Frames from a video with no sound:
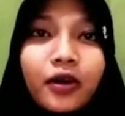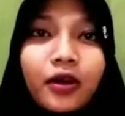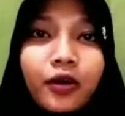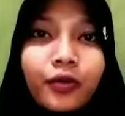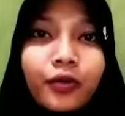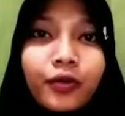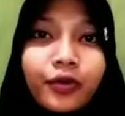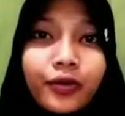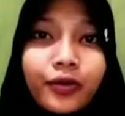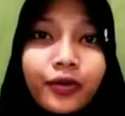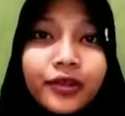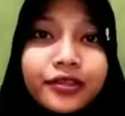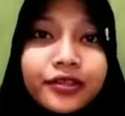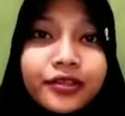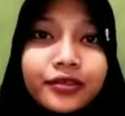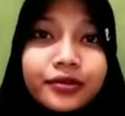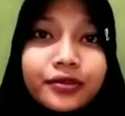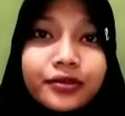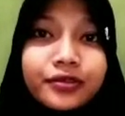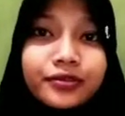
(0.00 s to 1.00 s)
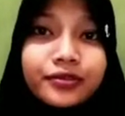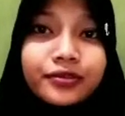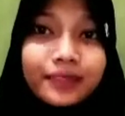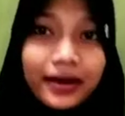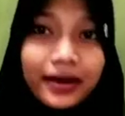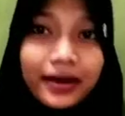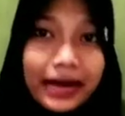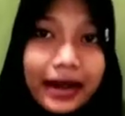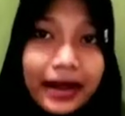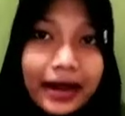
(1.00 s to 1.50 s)
We went to
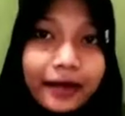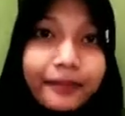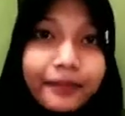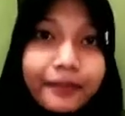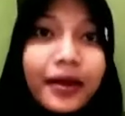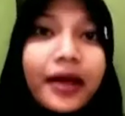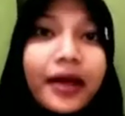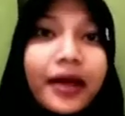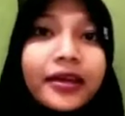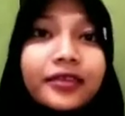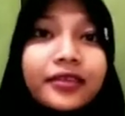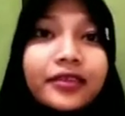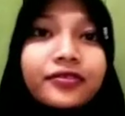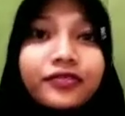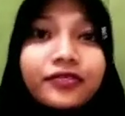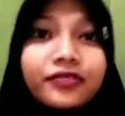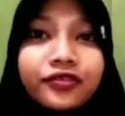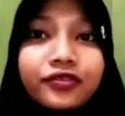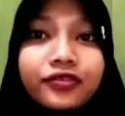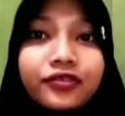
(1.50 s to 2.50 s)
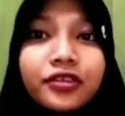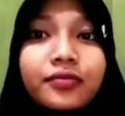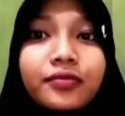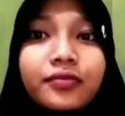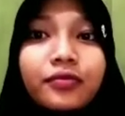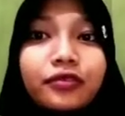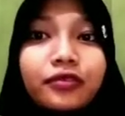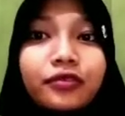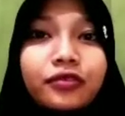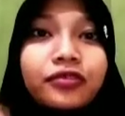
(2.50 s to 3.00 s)
Semarang by 3
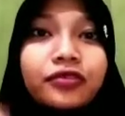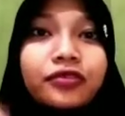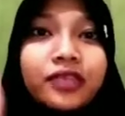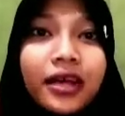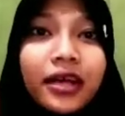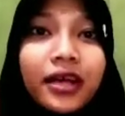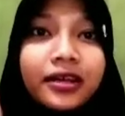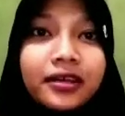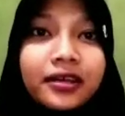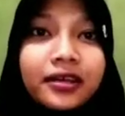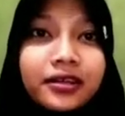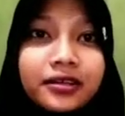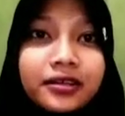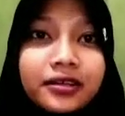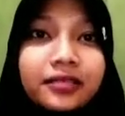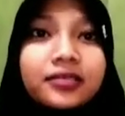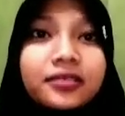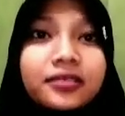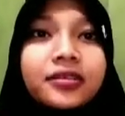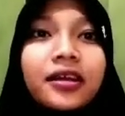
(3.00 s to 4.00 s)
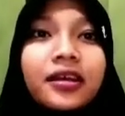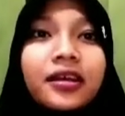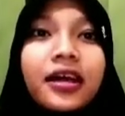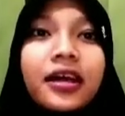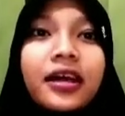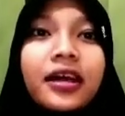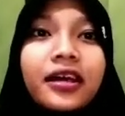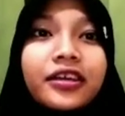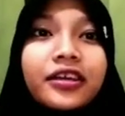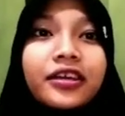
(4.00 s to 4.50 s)
motorcycles.
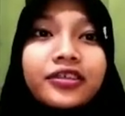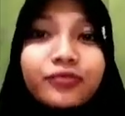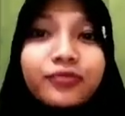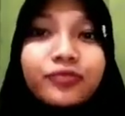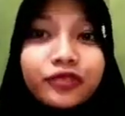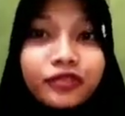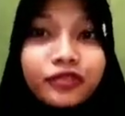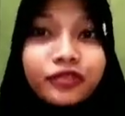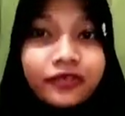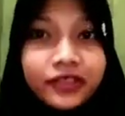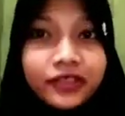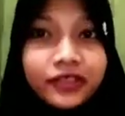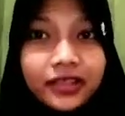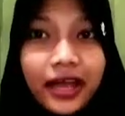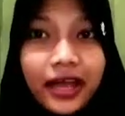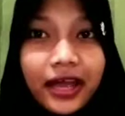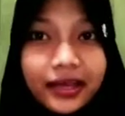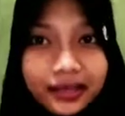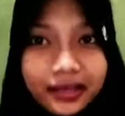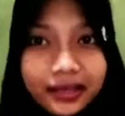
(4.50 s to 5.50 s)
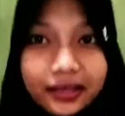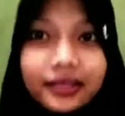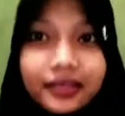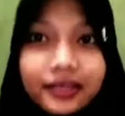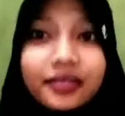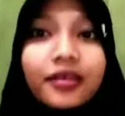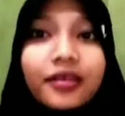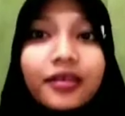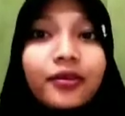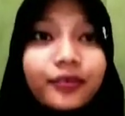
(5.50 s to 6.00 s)
Each motorcycle
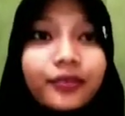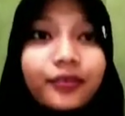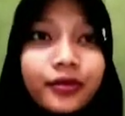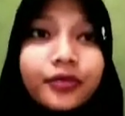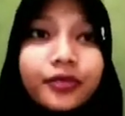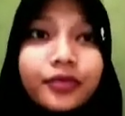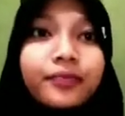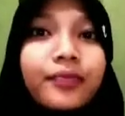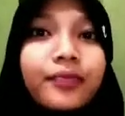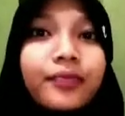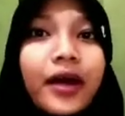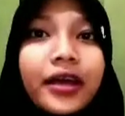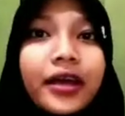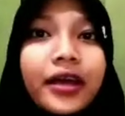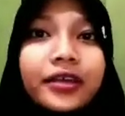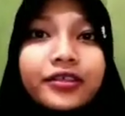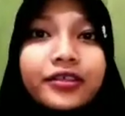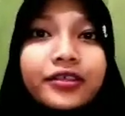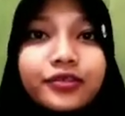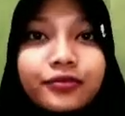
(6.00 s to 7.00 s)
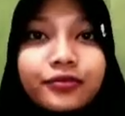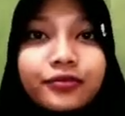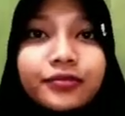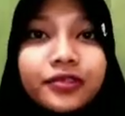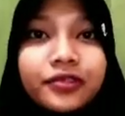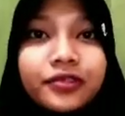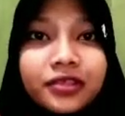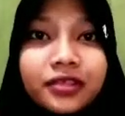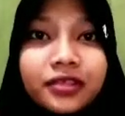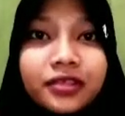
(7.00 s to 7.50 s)
rode by 2
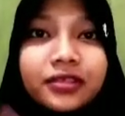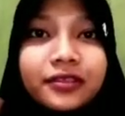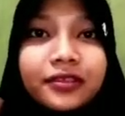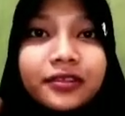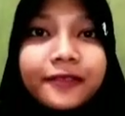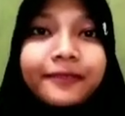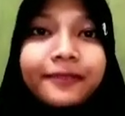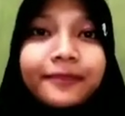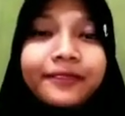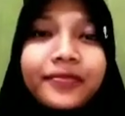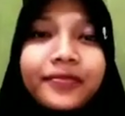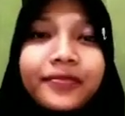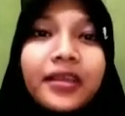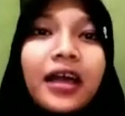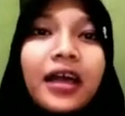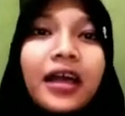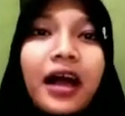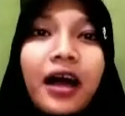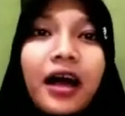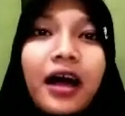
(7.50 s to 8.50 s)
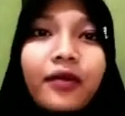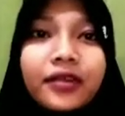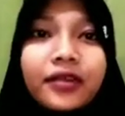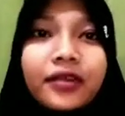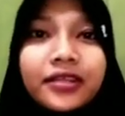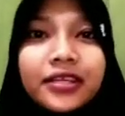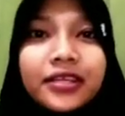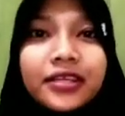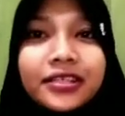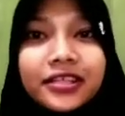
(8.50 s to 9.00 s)
persons. Our
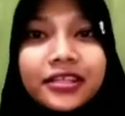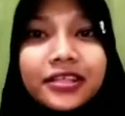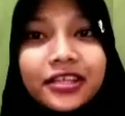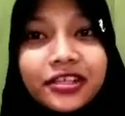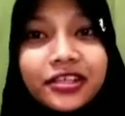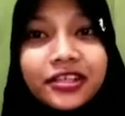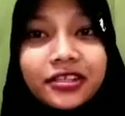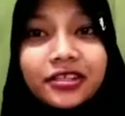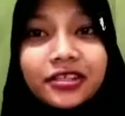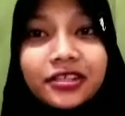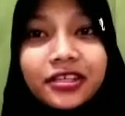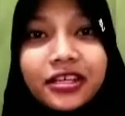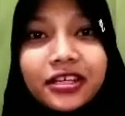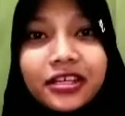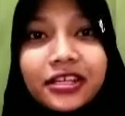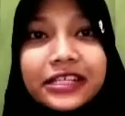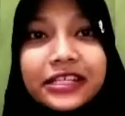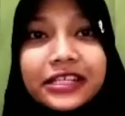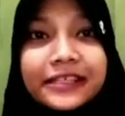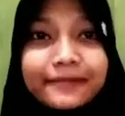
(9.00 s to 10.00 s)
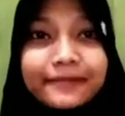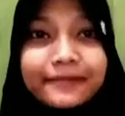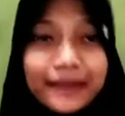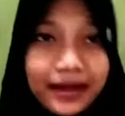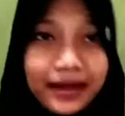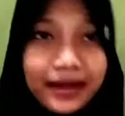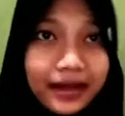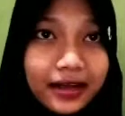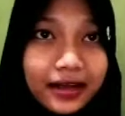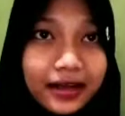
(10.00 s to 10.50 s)
destination in
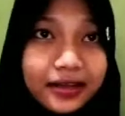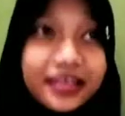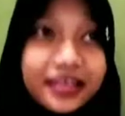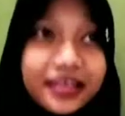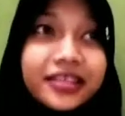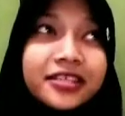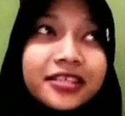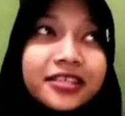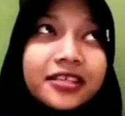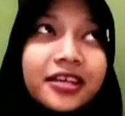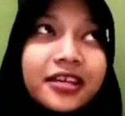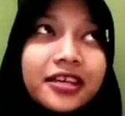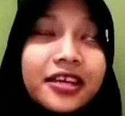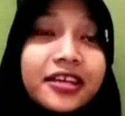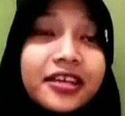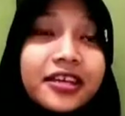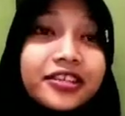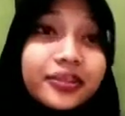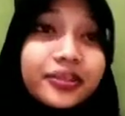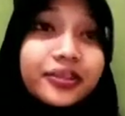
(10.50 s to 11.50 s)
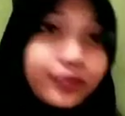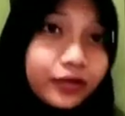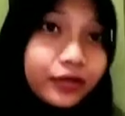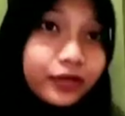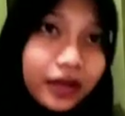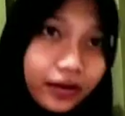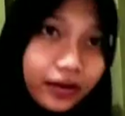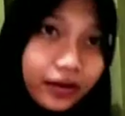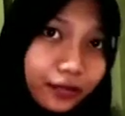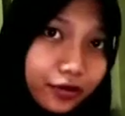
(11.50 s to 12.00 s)
Semarang is Ciputra
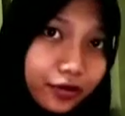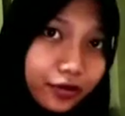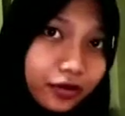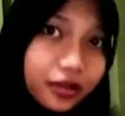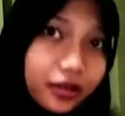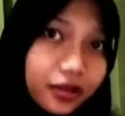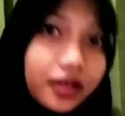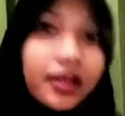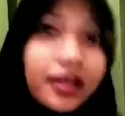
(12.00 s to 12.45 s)
Mall,